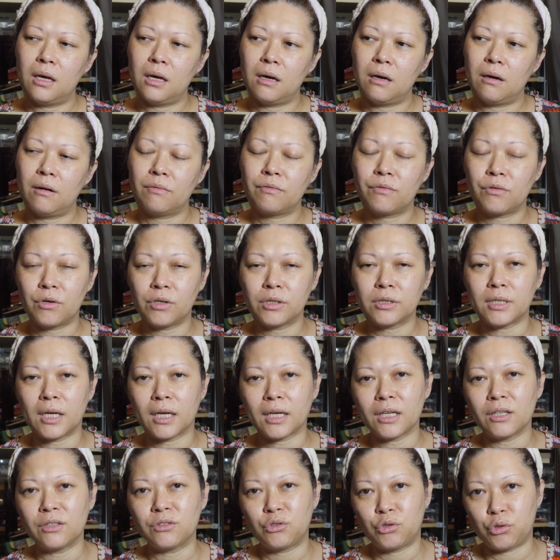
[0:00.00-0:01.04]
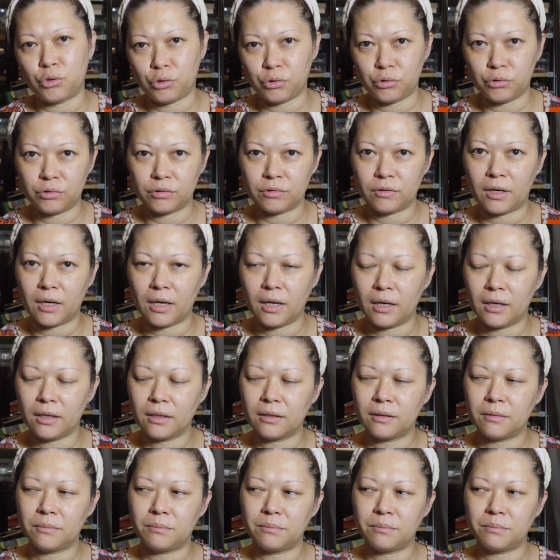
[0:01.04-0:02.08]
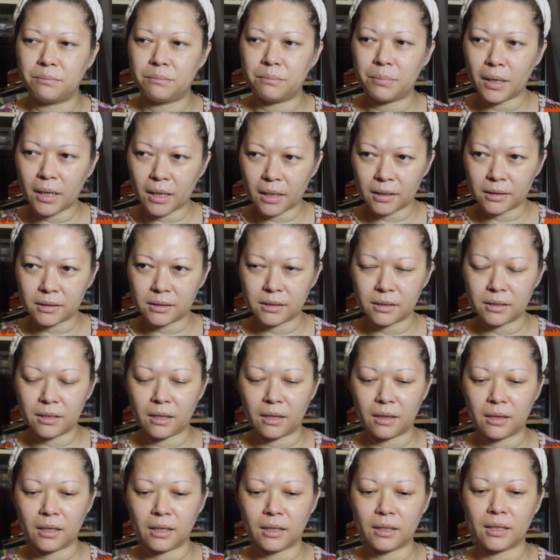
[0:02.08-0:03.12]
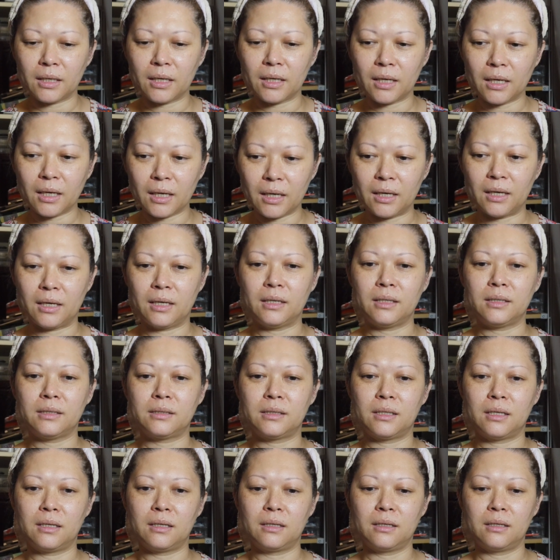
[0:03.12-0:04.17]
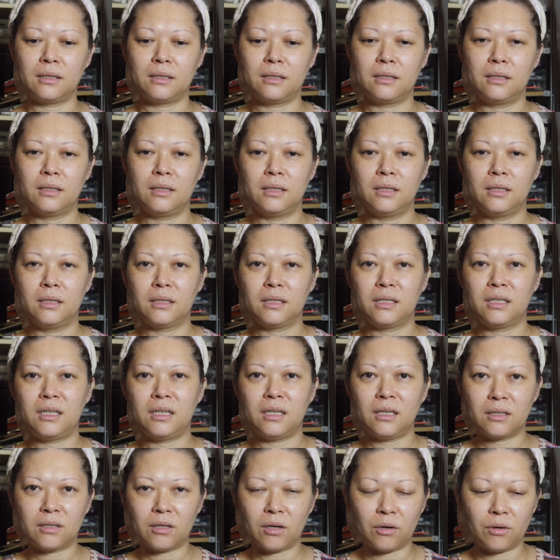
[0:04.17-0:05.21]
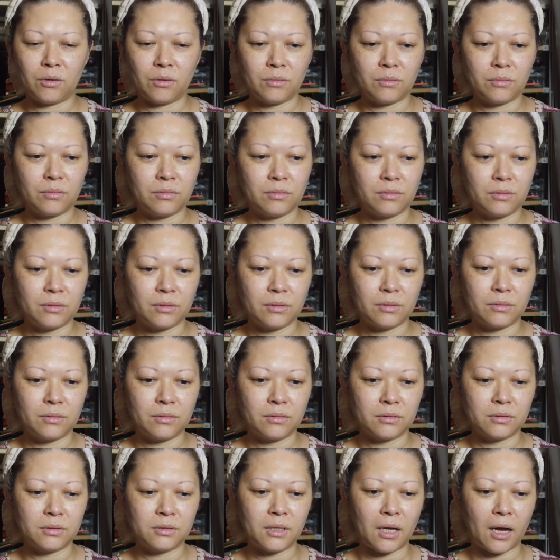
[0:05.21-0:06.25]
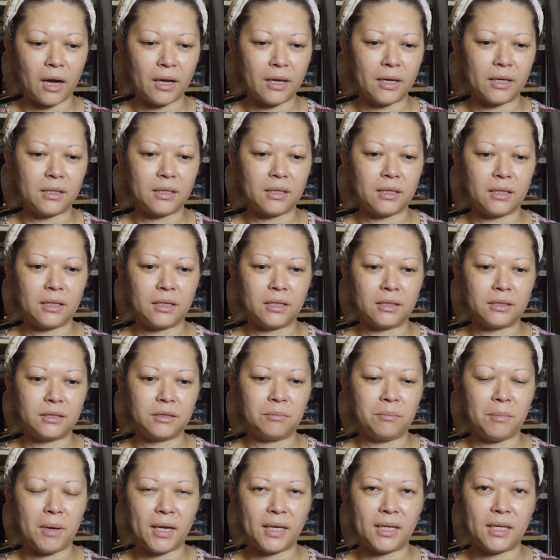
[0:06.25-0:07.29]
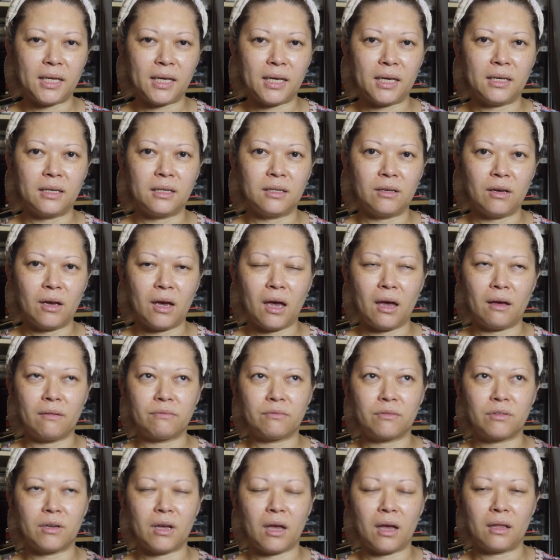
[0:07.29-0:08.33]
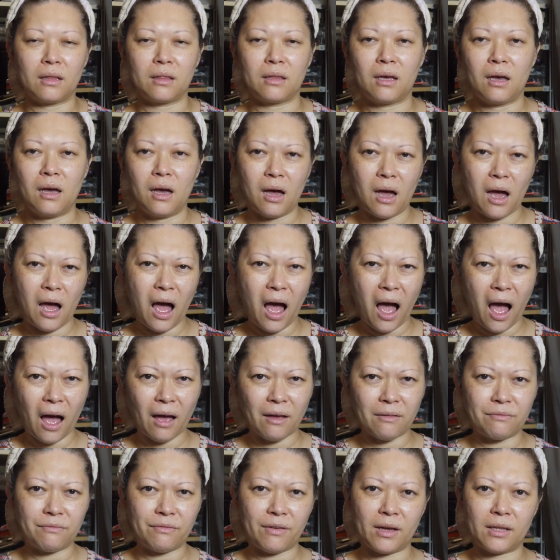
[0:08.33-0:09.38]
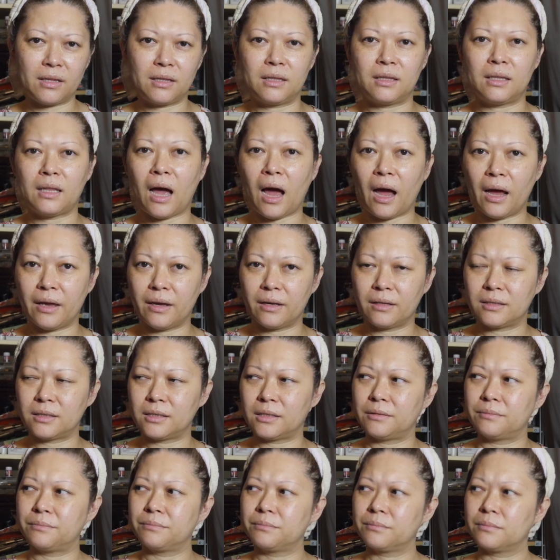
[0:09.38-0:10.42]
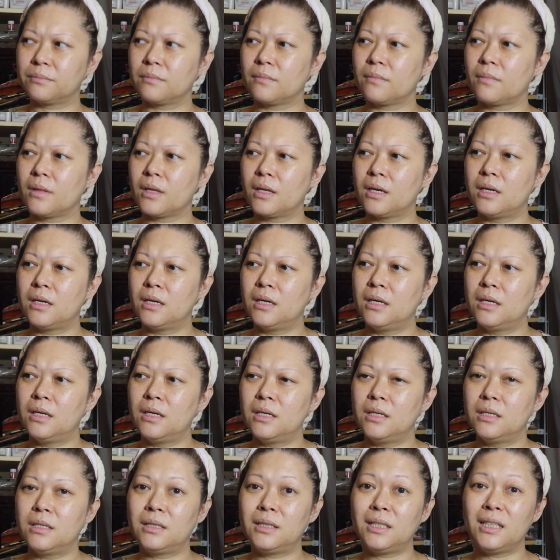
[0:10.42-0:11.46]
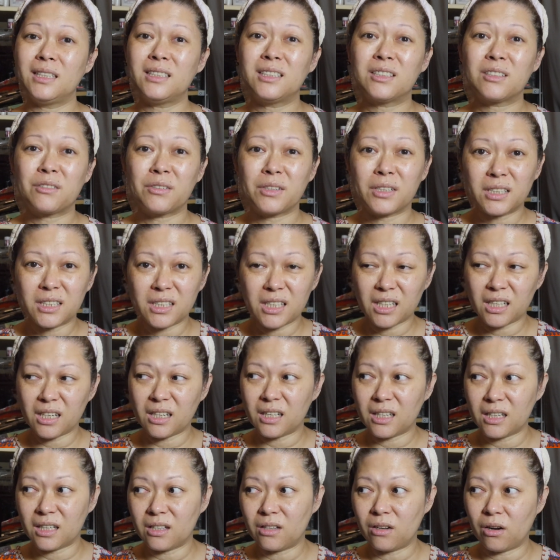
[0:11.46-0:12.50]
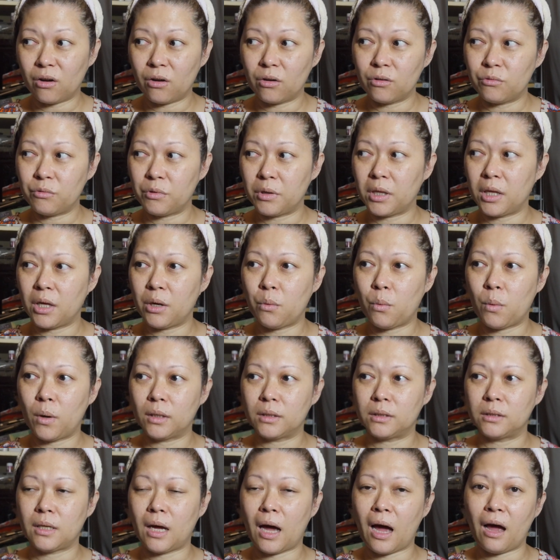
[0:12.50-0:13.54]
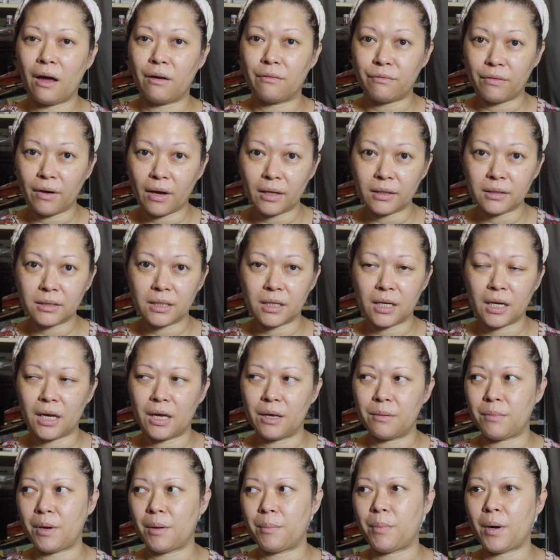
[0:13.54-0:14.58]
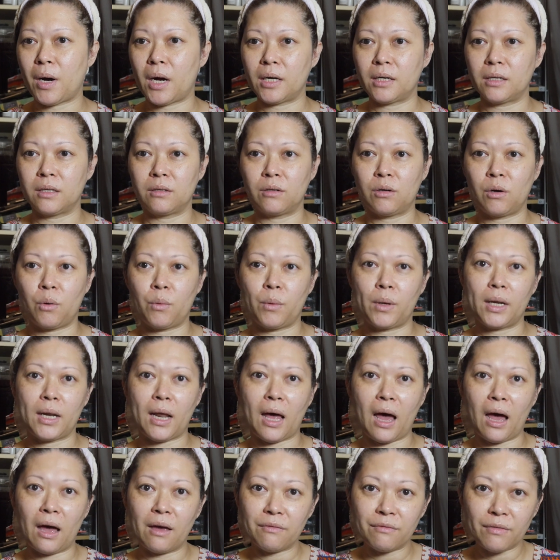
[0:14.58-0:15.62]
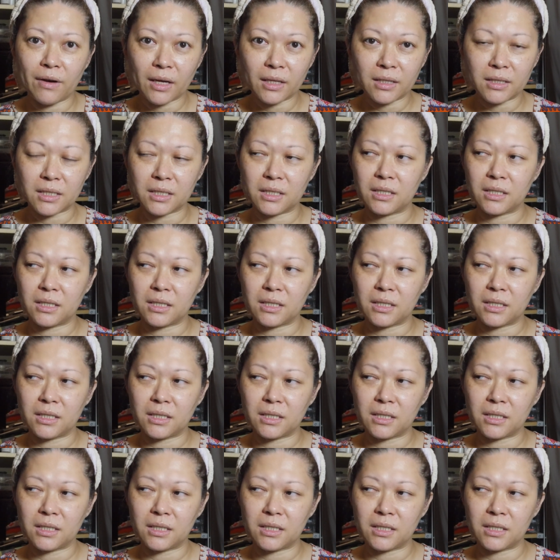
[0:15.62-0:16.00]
Of course I can choose, right? But the thing is, keto diet is mainly you have to have high fat diet. Since Christy don't really want high fat and my partner don't want high fat,